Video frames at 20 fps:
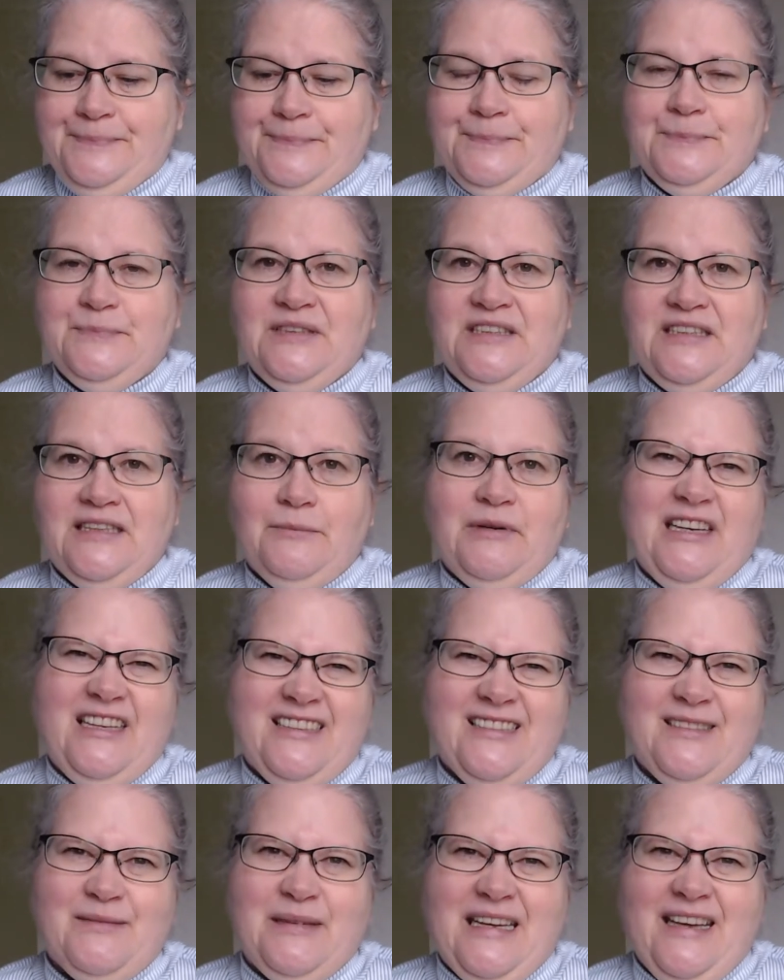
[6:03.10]
but then my
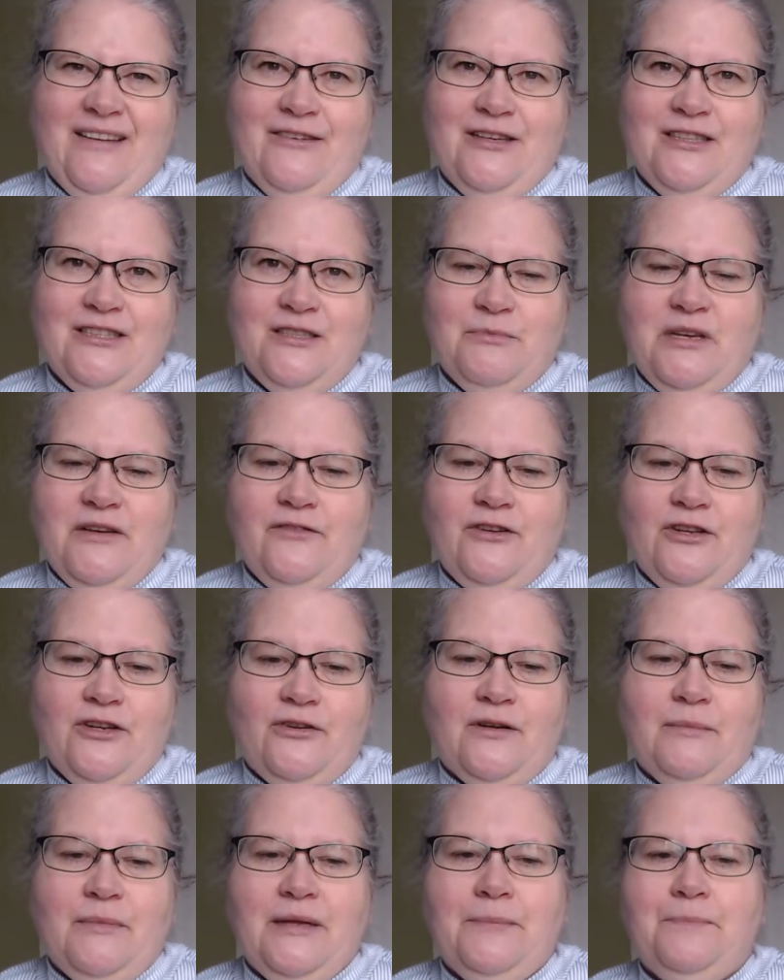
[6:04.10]
husband gave it to me, if you know what
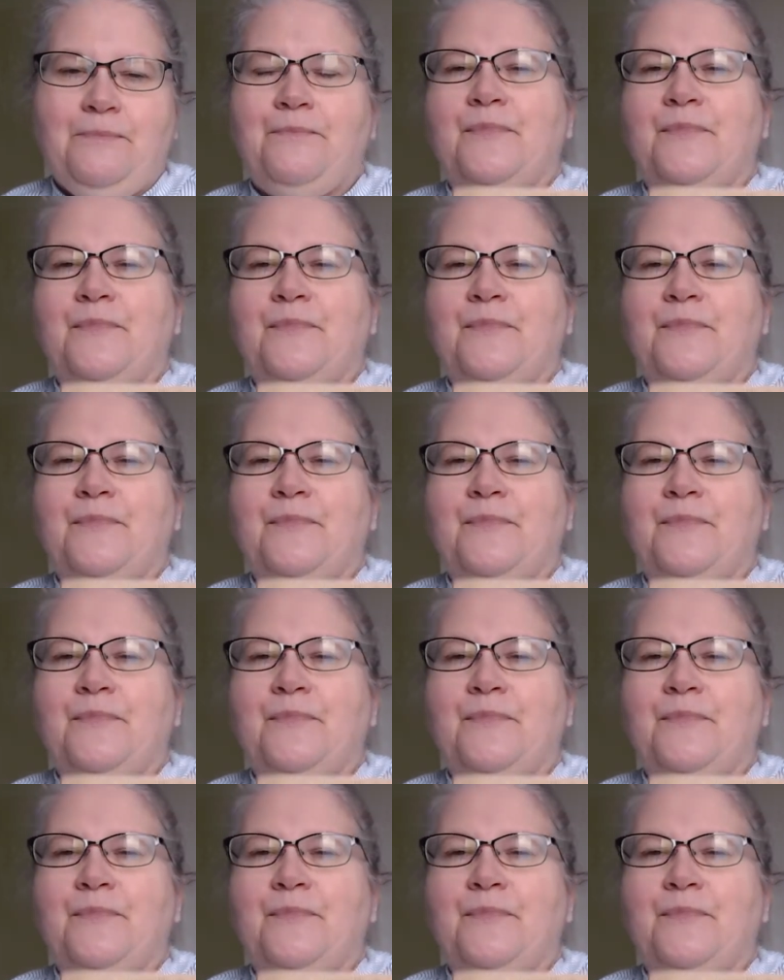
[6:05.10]
I mean.